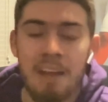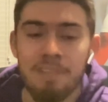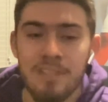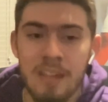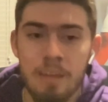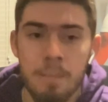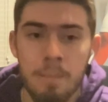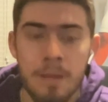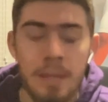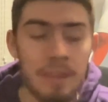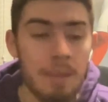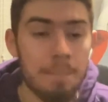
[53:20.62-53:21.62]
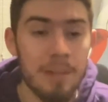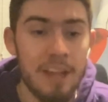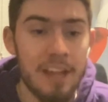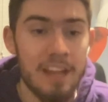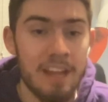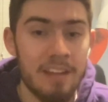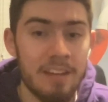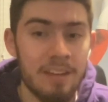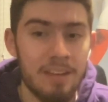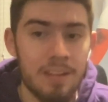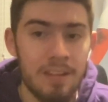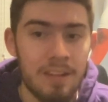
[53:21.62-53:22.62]
them in the play-in,
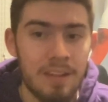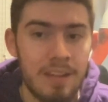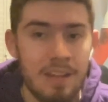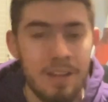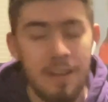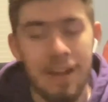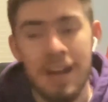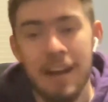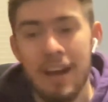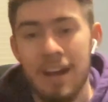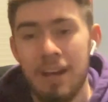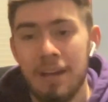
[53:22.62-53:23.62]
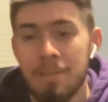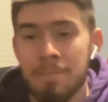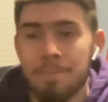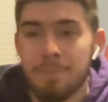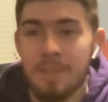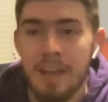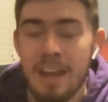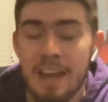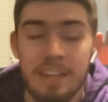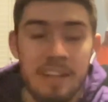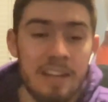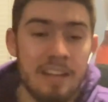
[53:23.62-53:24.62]
and
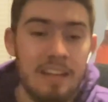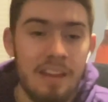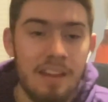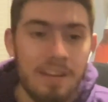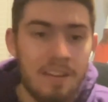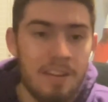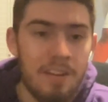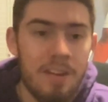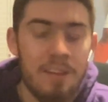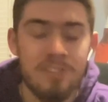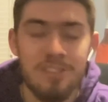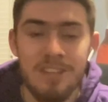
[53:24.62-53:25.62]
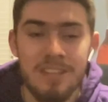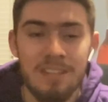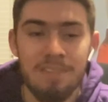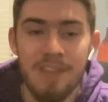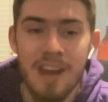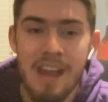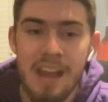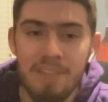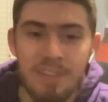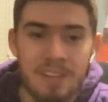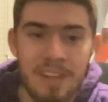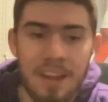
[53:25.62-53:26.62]
I think that, I'll justify
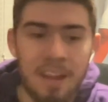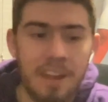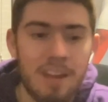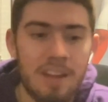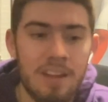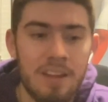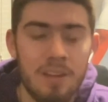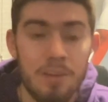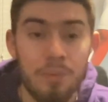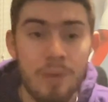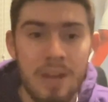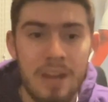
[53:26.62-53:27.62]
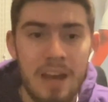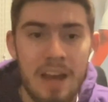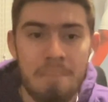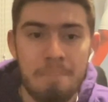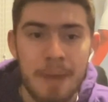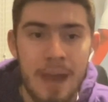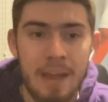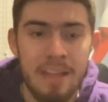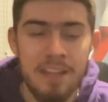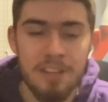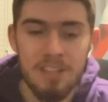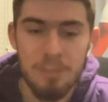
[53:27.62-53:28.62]
everything when I'm back
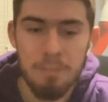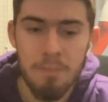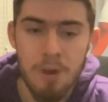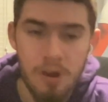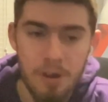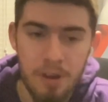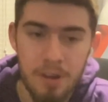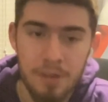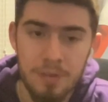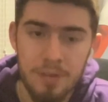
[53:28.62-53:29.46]
here tomorrow.